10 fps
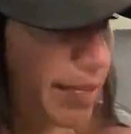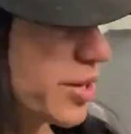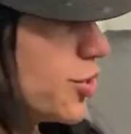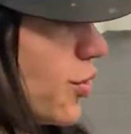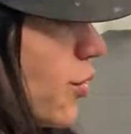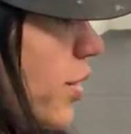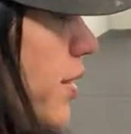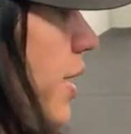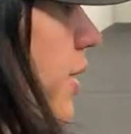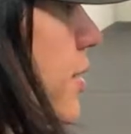I'm going to do in
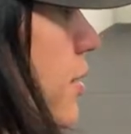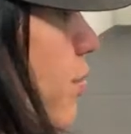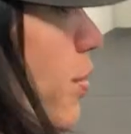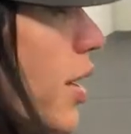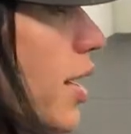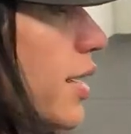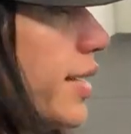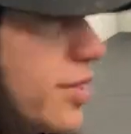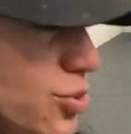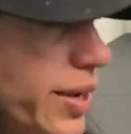the next
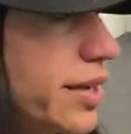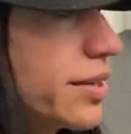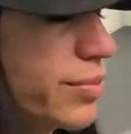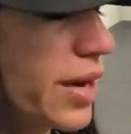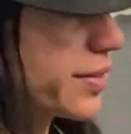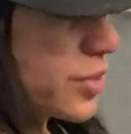week, not